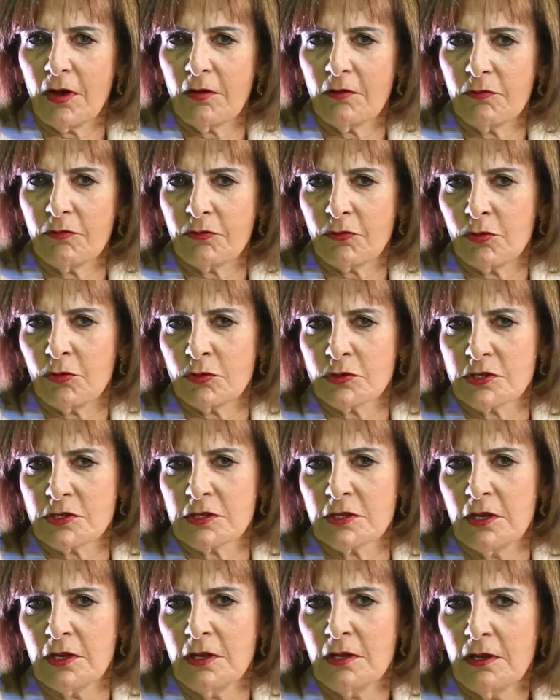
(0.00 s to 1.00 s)
of
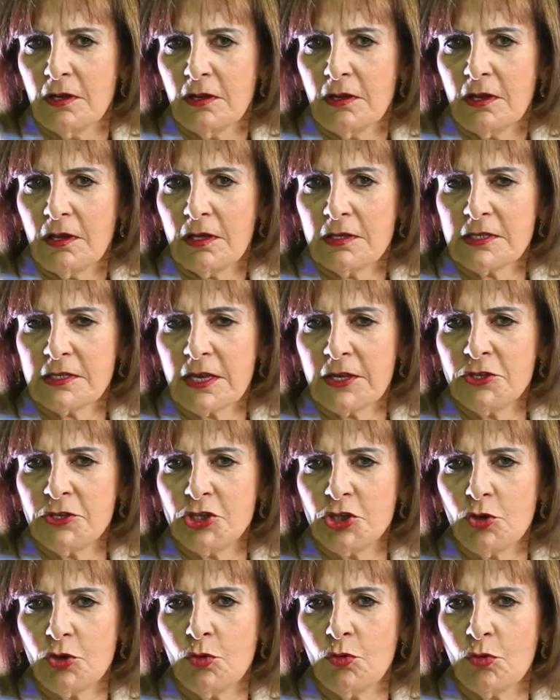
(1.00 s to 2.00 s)
course, it's
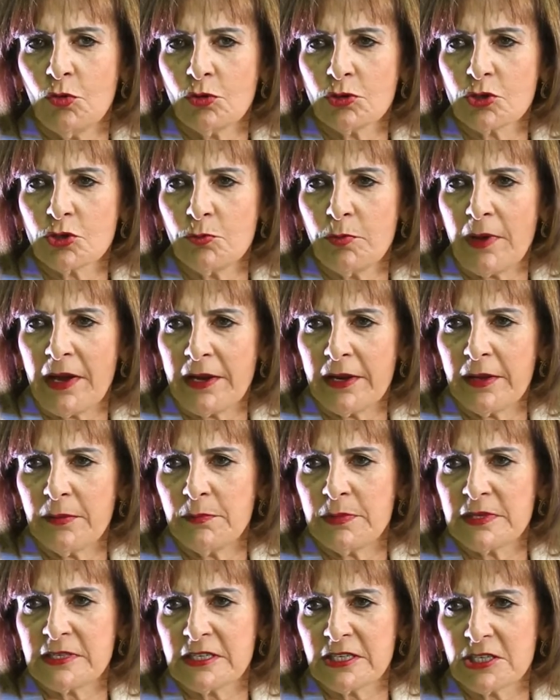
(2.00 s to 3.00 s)
NGO also,
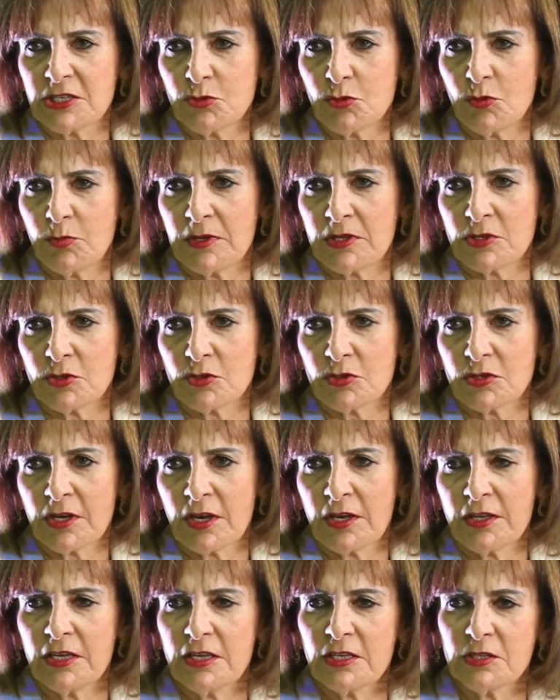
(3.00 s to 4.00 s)
Bahrain Business Women
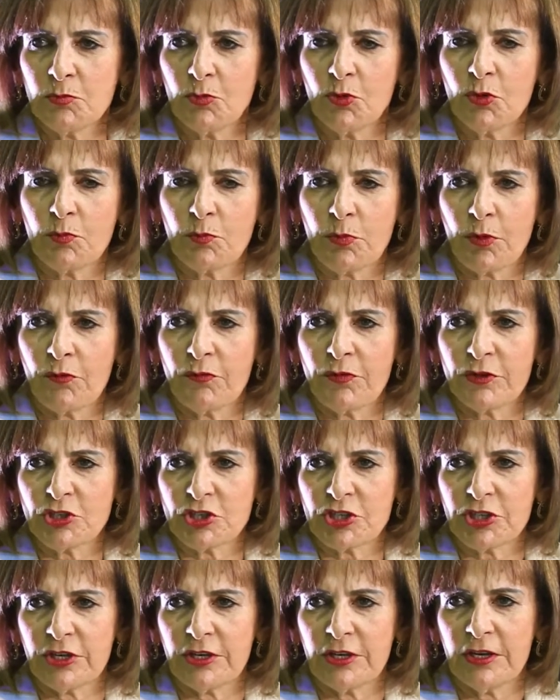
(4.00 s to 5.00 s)
Society is more
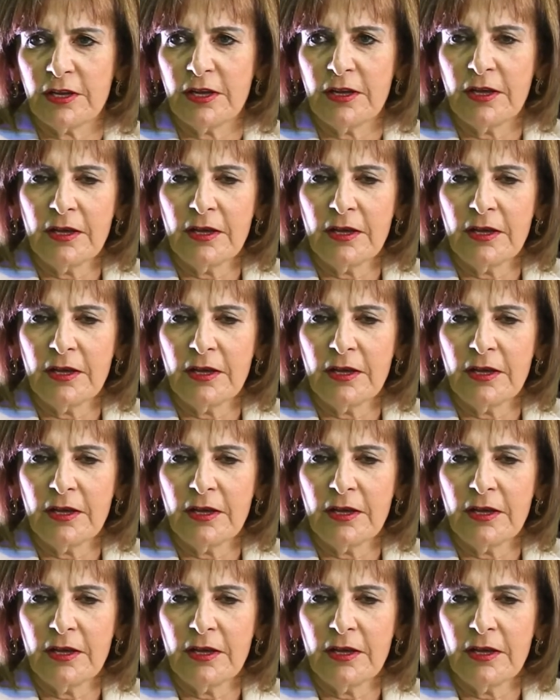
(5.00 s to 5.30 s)
professional.